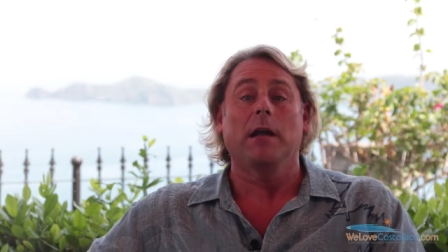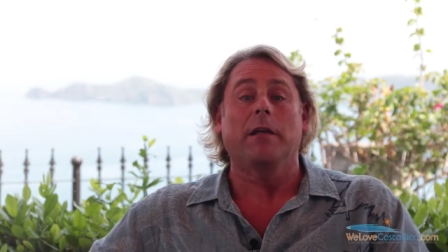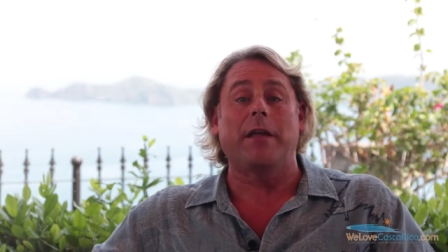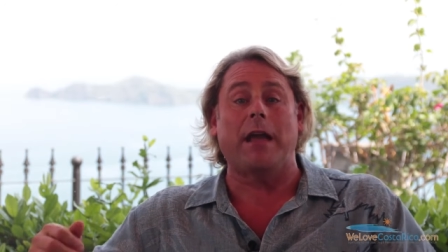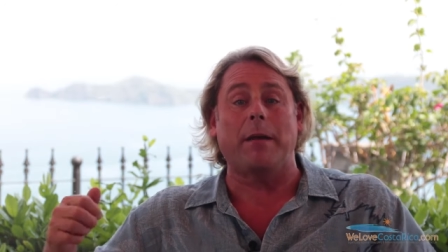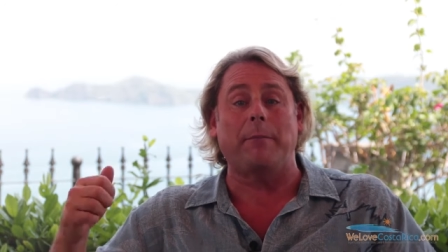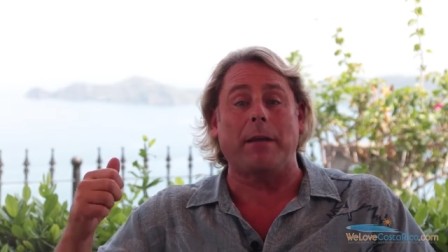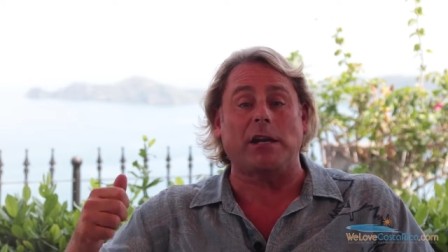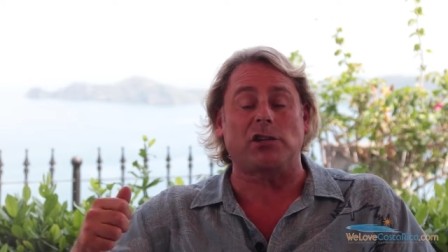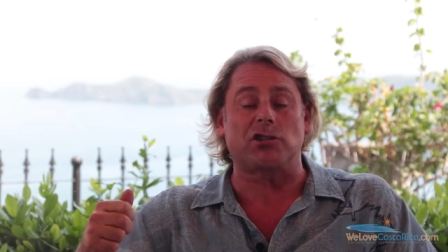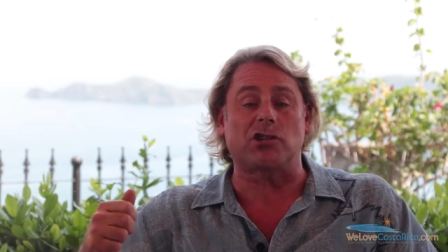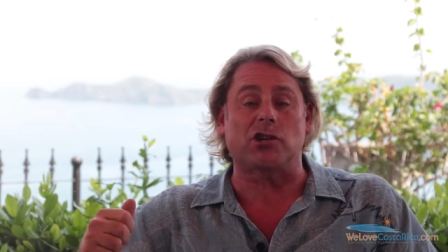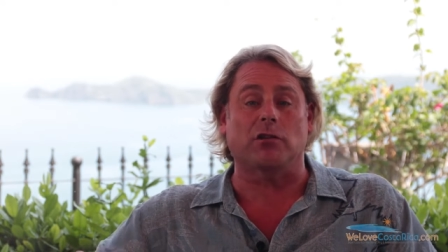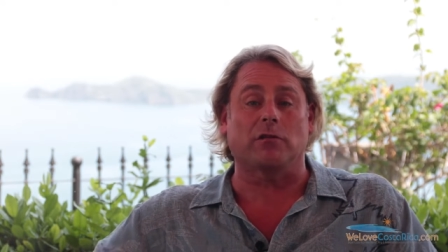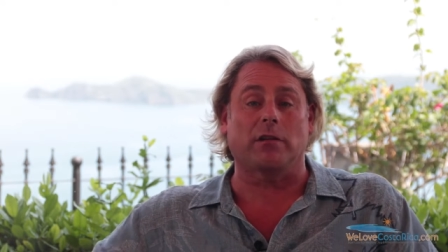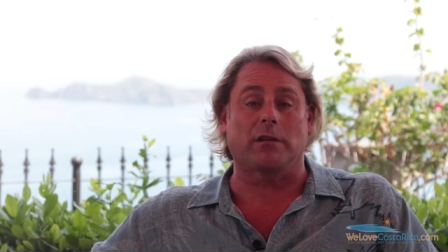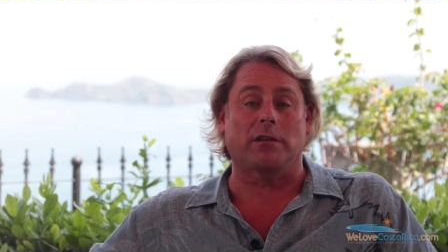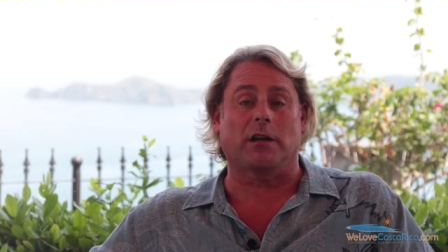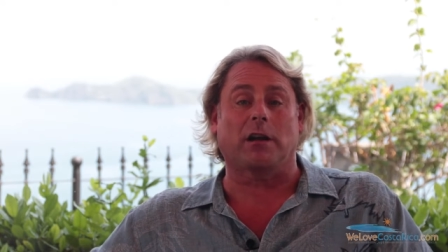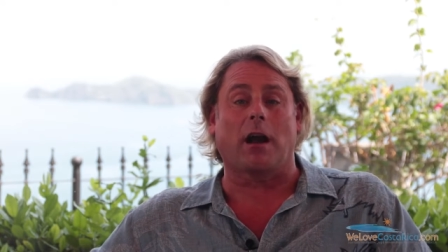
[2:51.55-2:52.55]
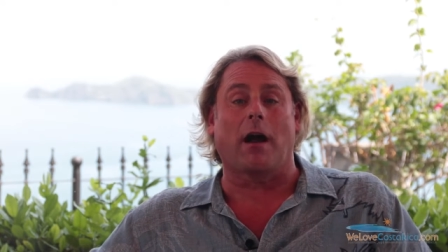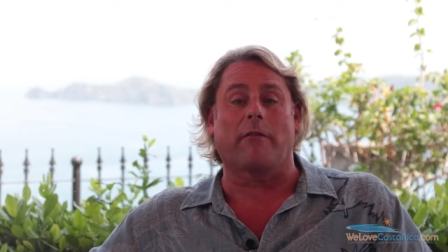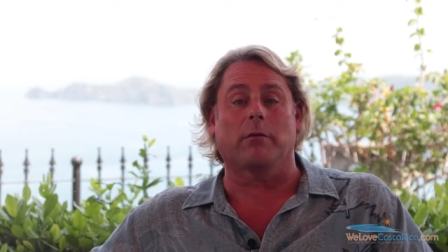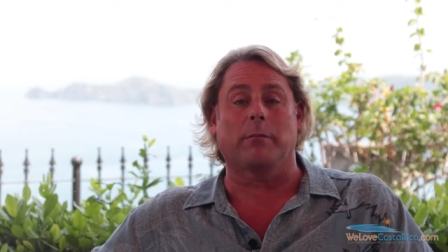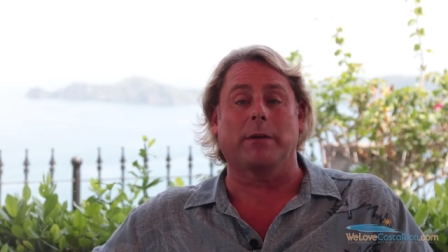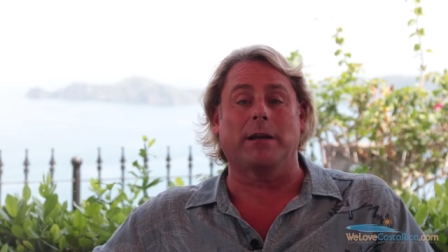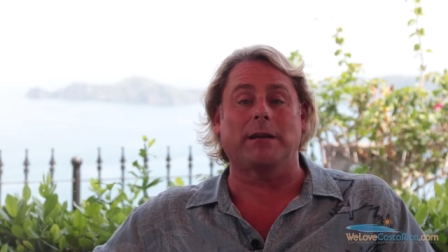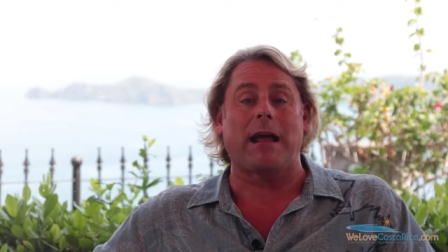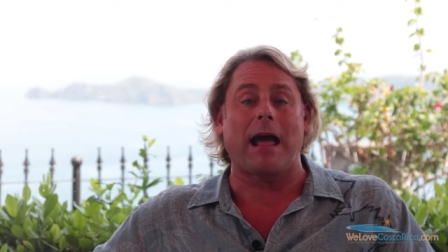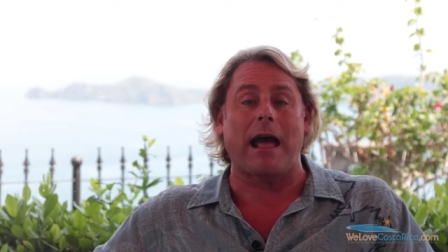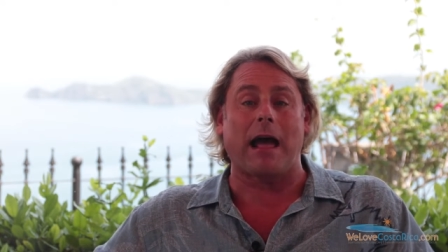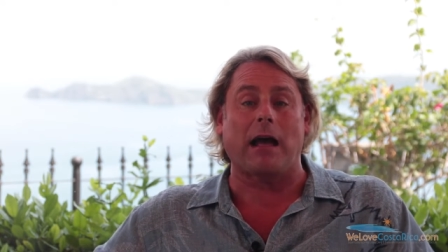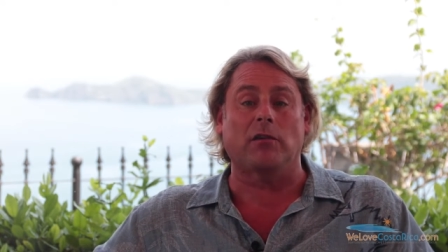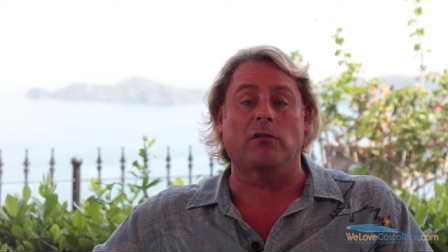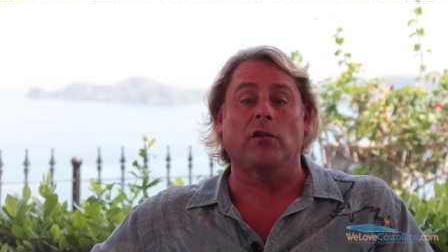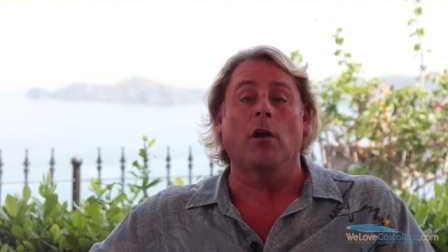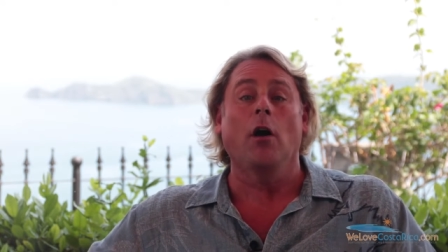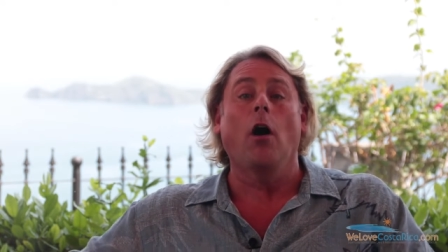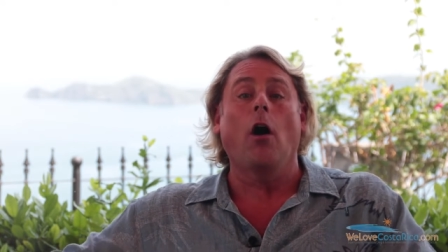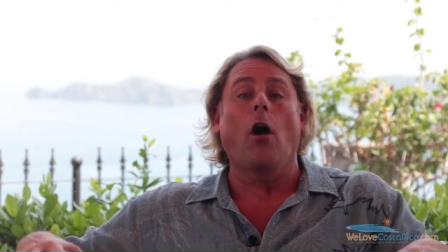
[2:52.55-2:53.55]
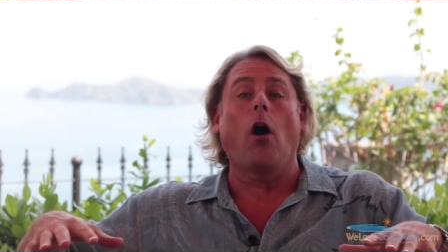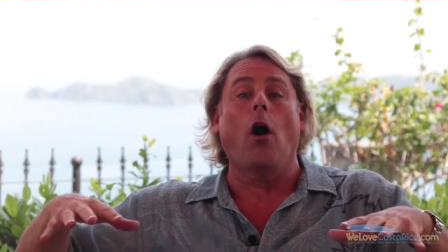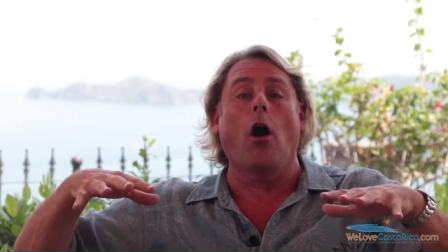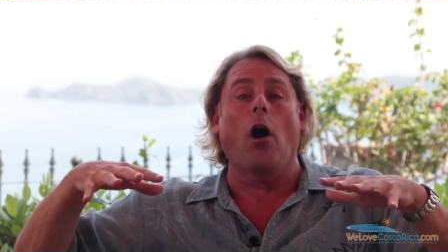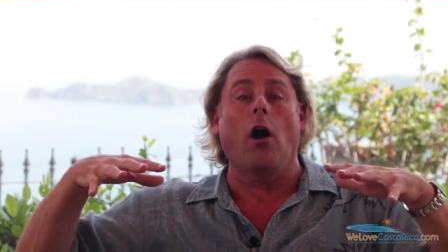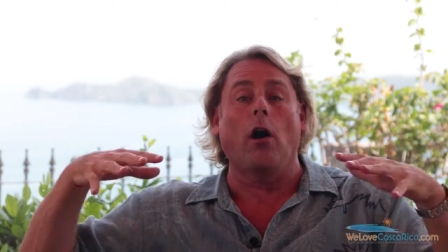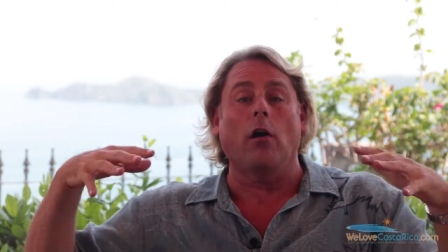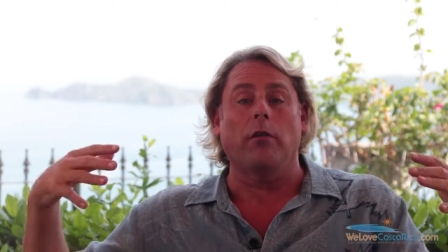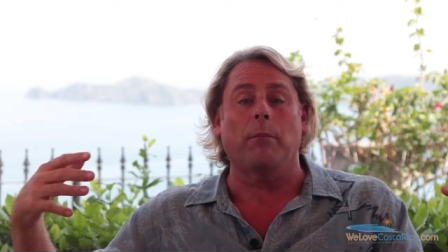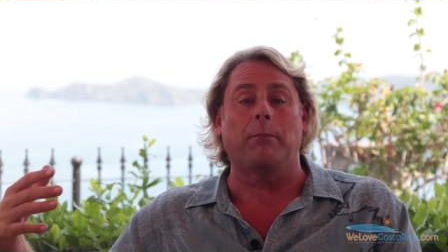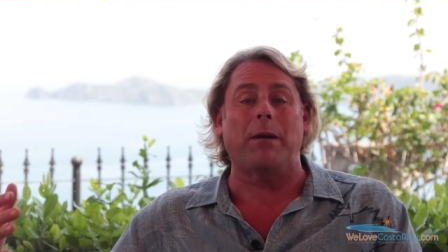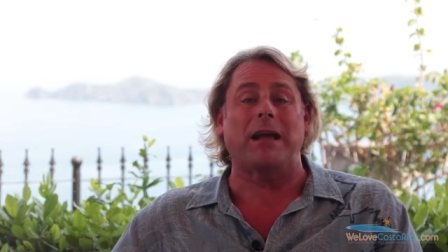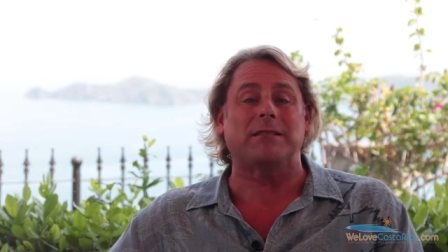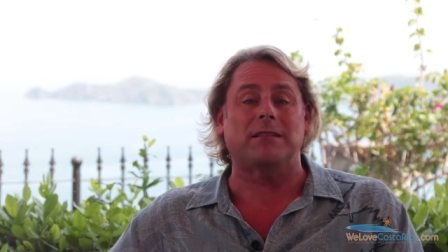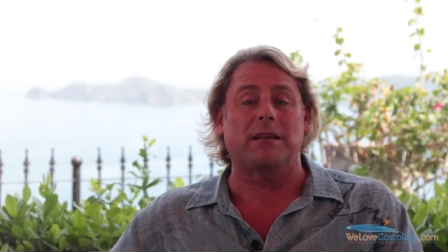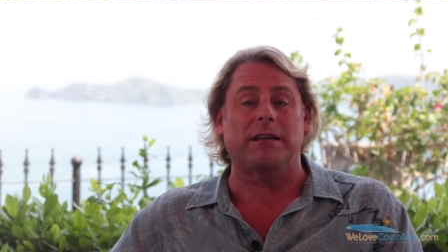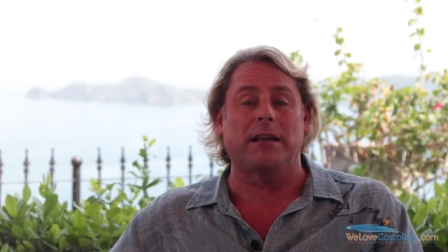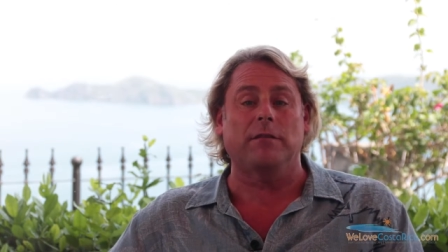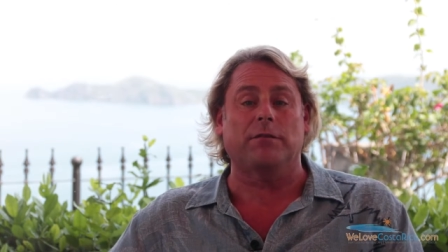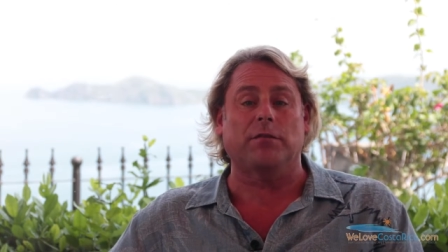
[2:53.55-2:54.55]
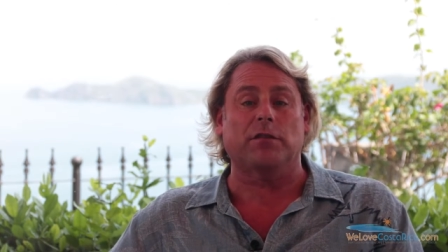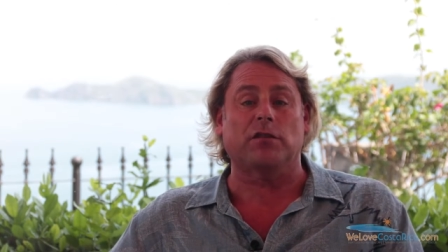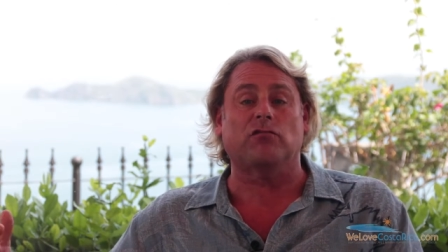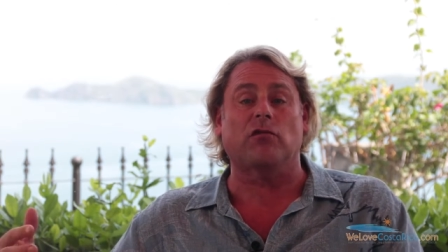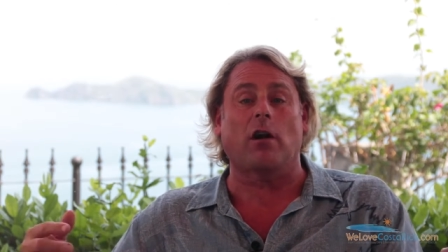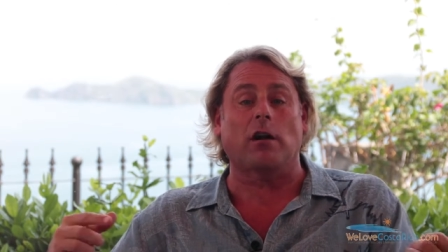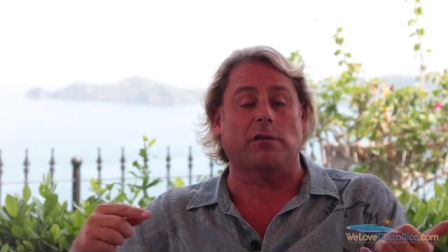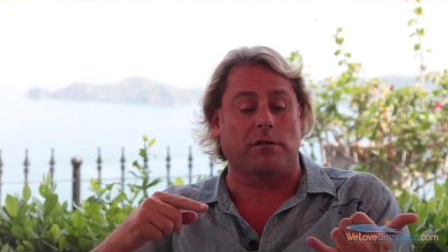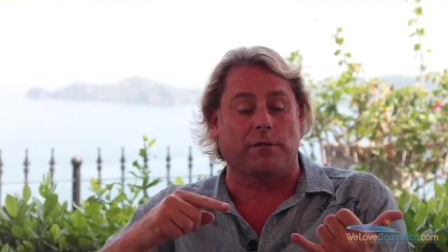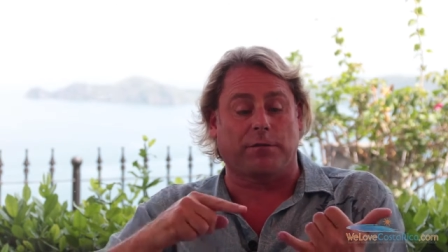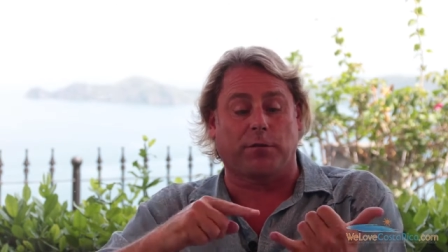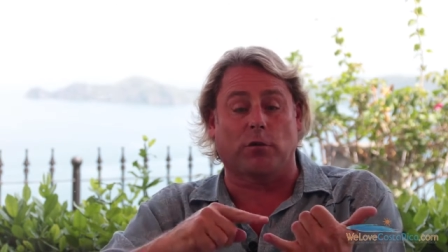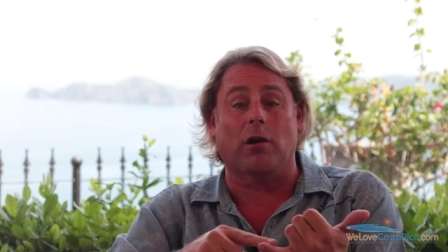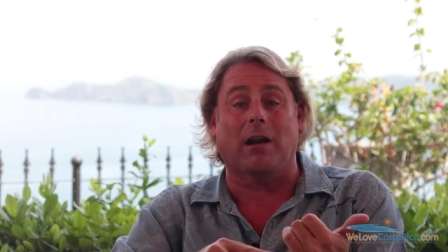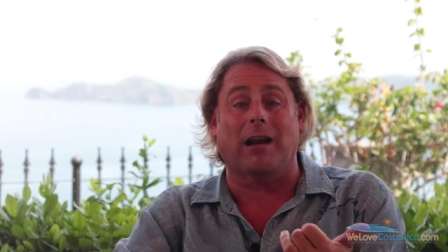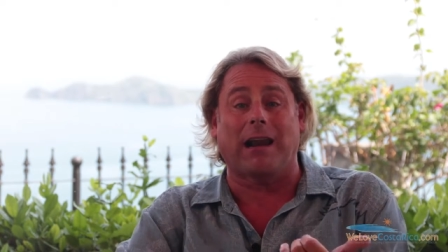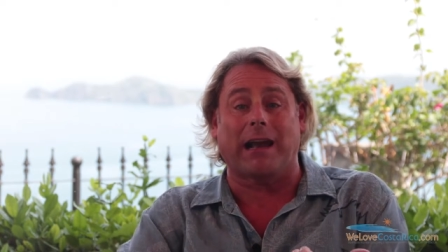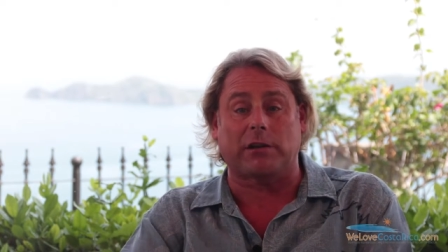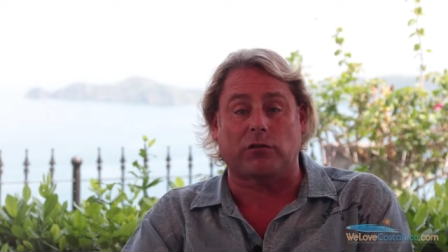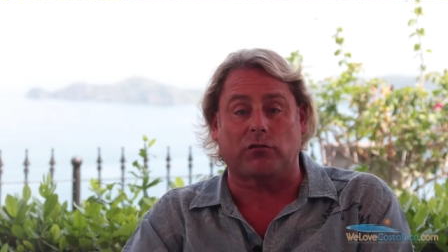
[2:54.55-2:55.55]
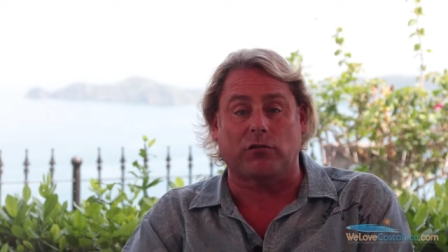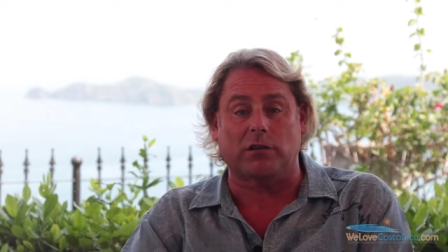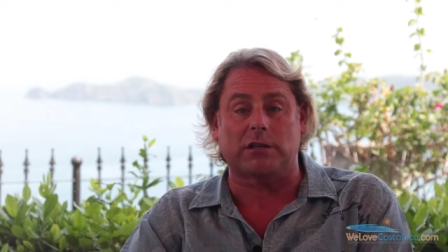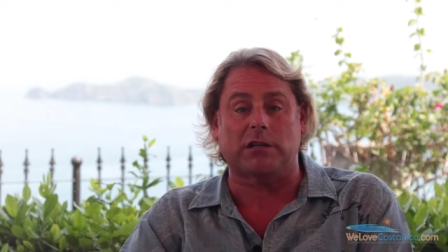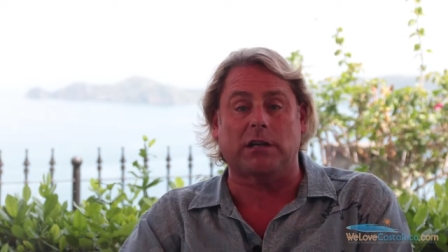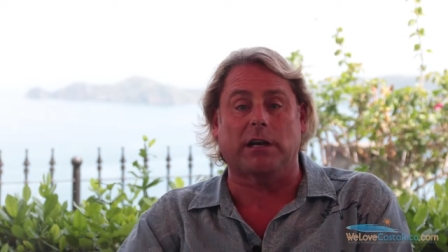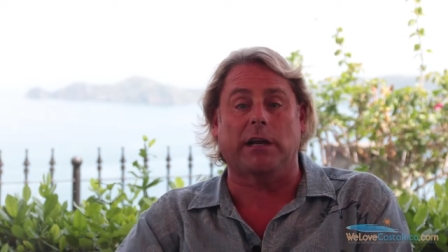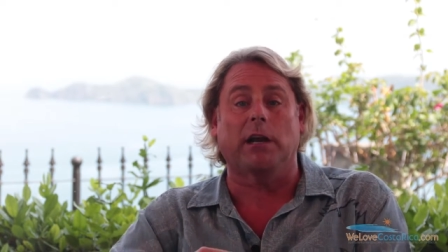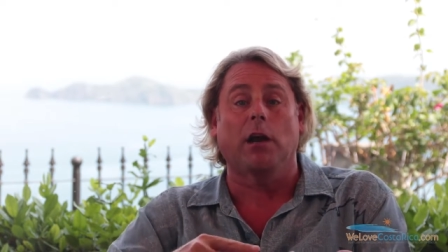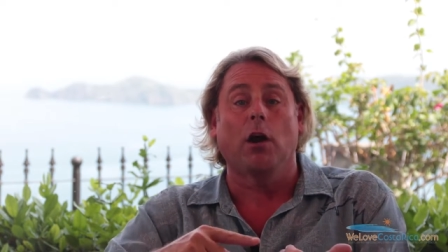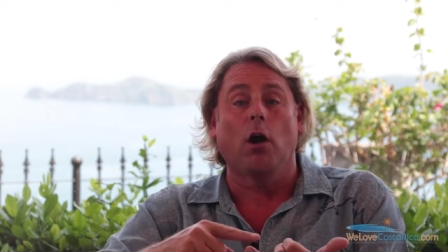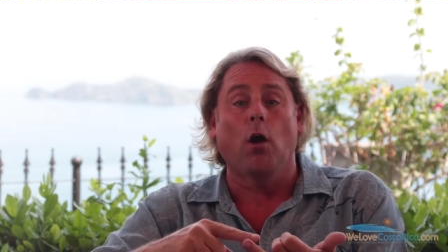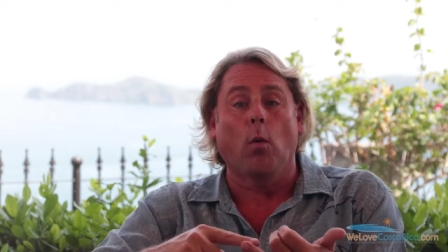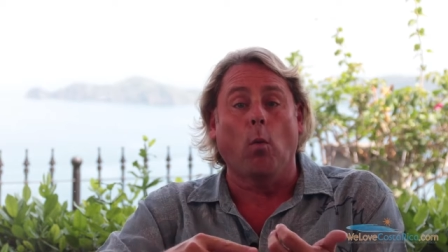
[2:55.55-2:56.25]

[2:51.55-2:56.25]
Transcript: They make sure that the government has all the best infrastructure for electricity,